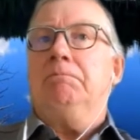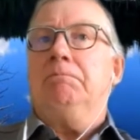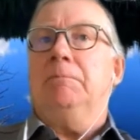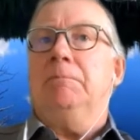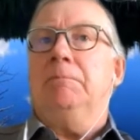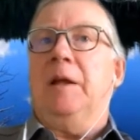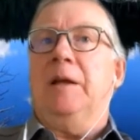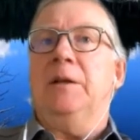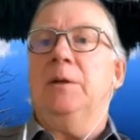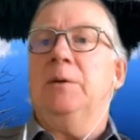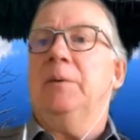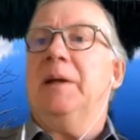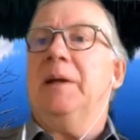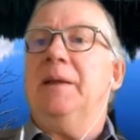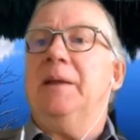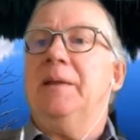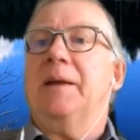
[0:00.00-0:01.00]
they knew
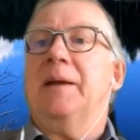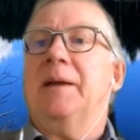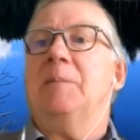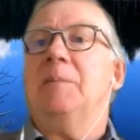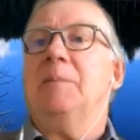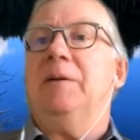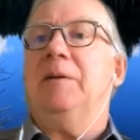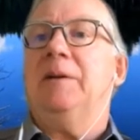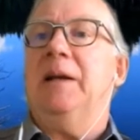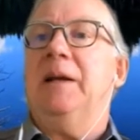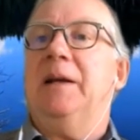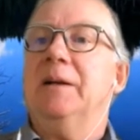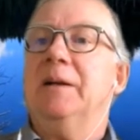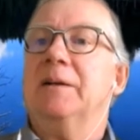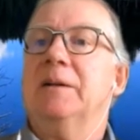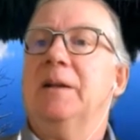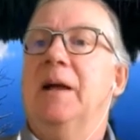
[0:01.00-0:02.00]
anything about
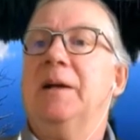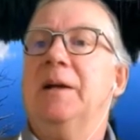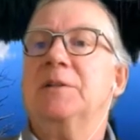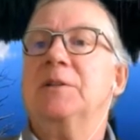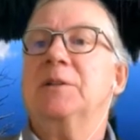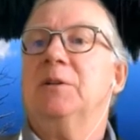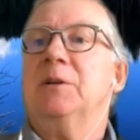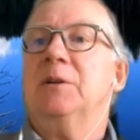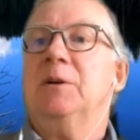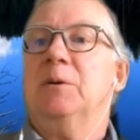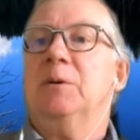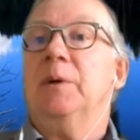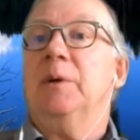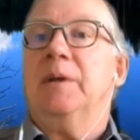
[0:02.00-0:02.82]
data collection or what